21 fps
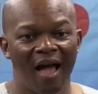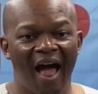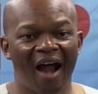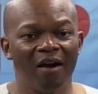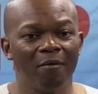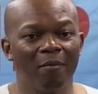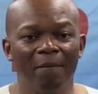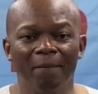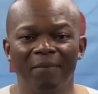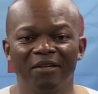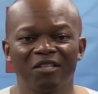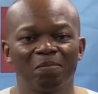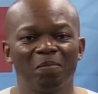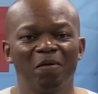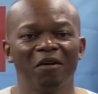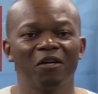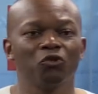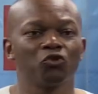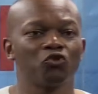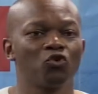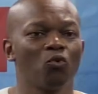I remember
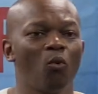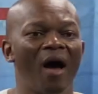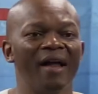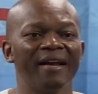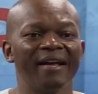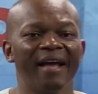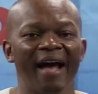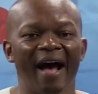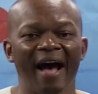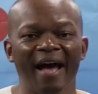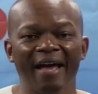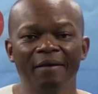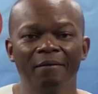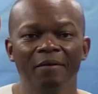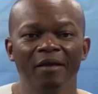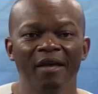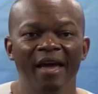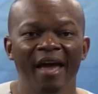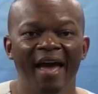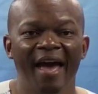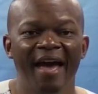speaking to one guy,
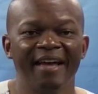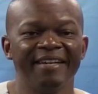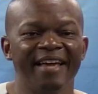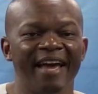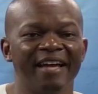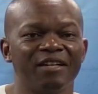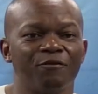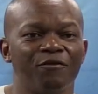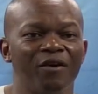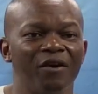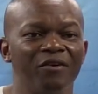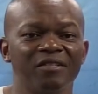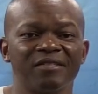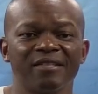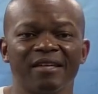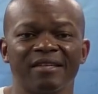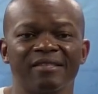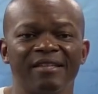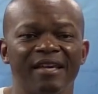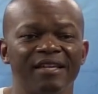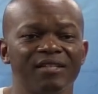and he had very
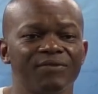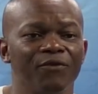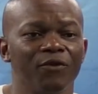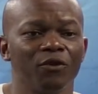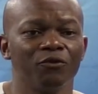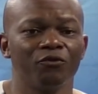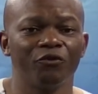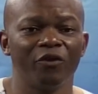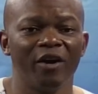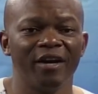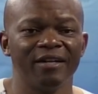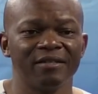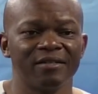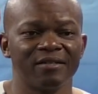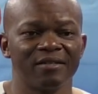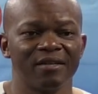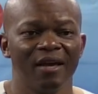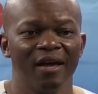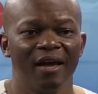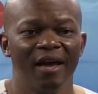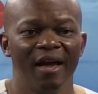successful
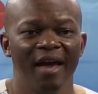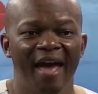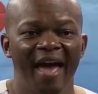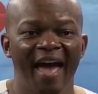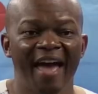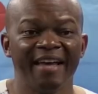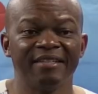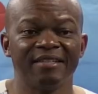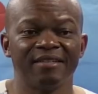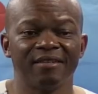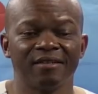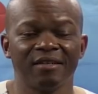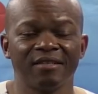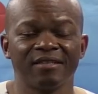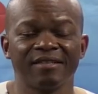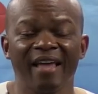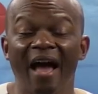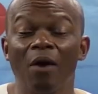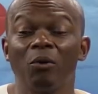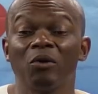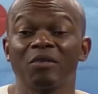friends. And this
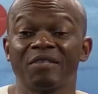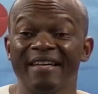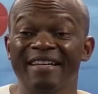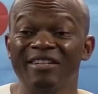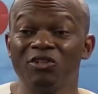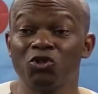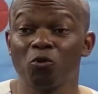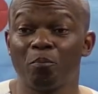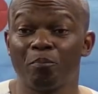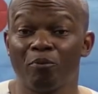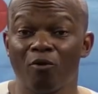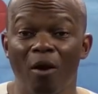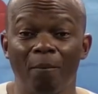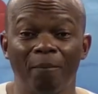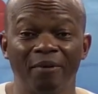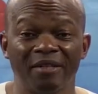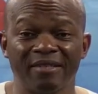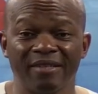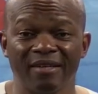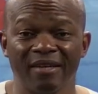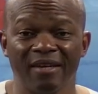guy was into
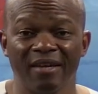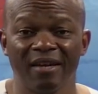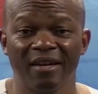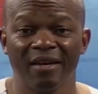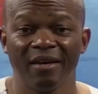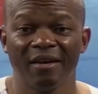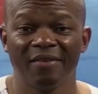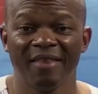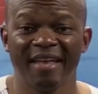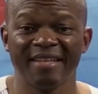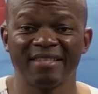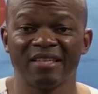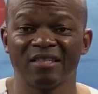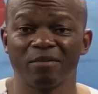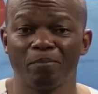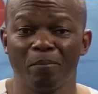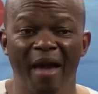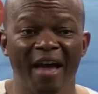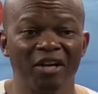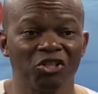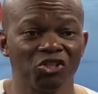property. That's his
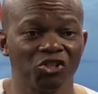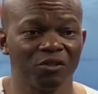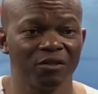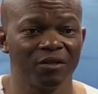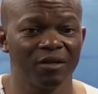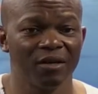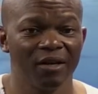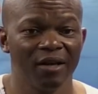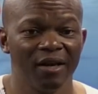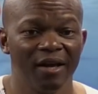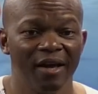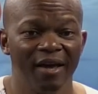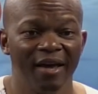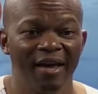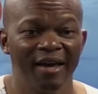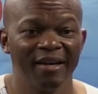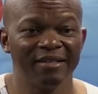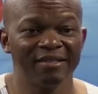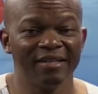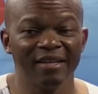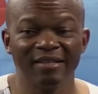passion.
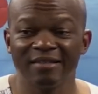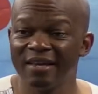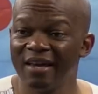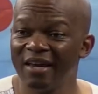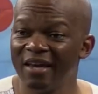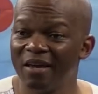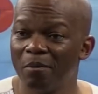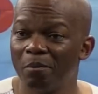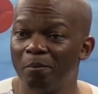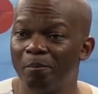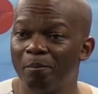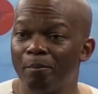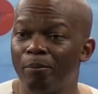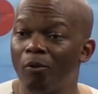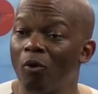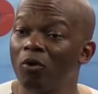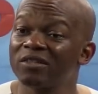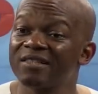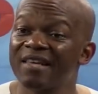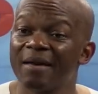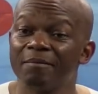And he says, hey,
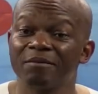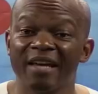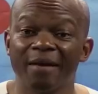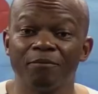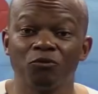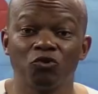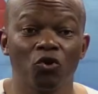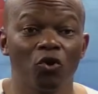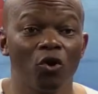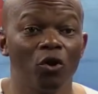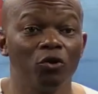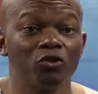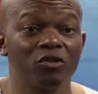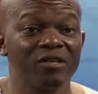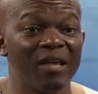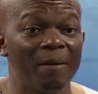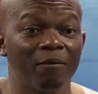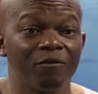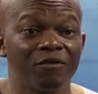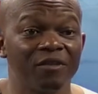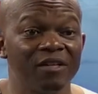Paul, sometimes you go to
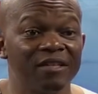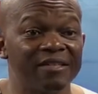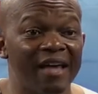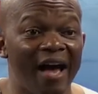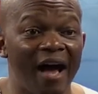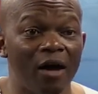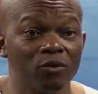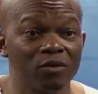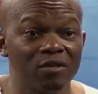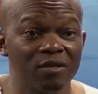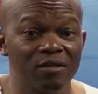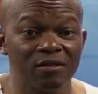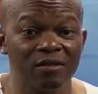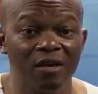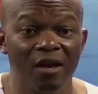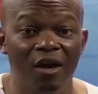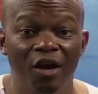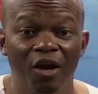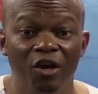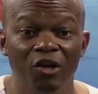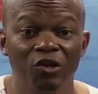some of these houses,
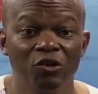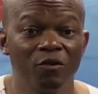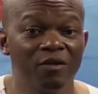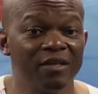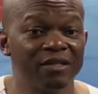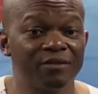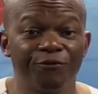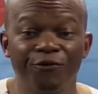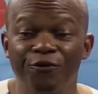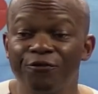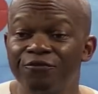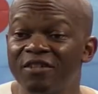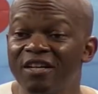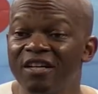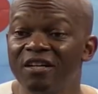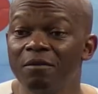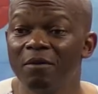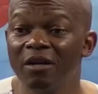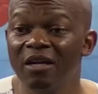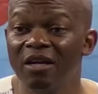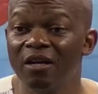you know, these
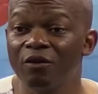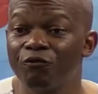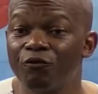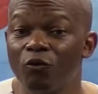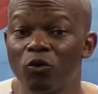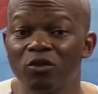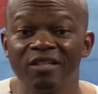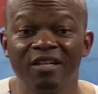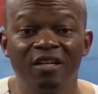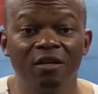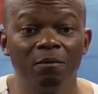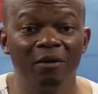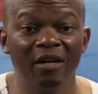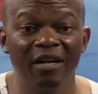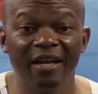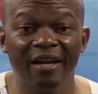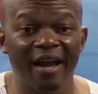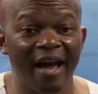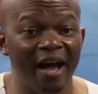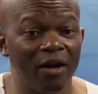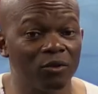15 million, 14
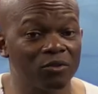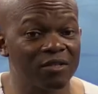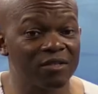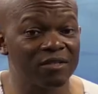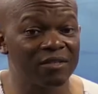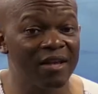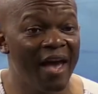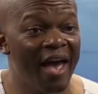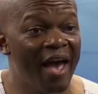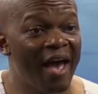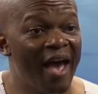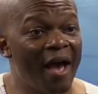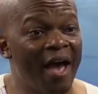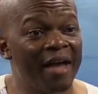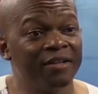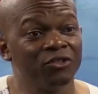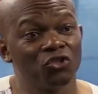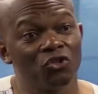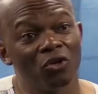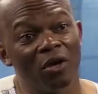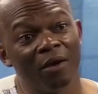million houses,
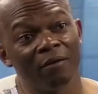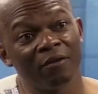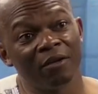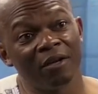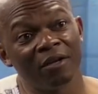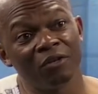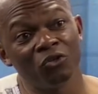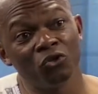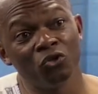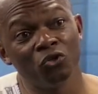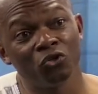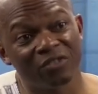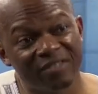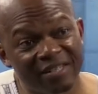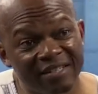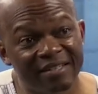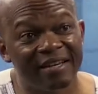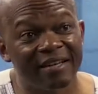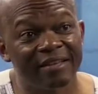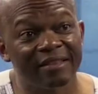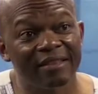and you're
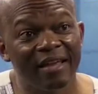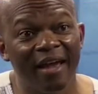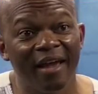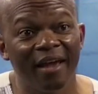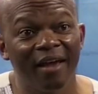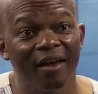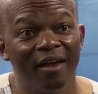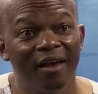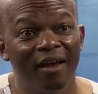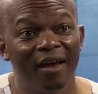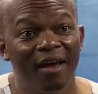sitting there.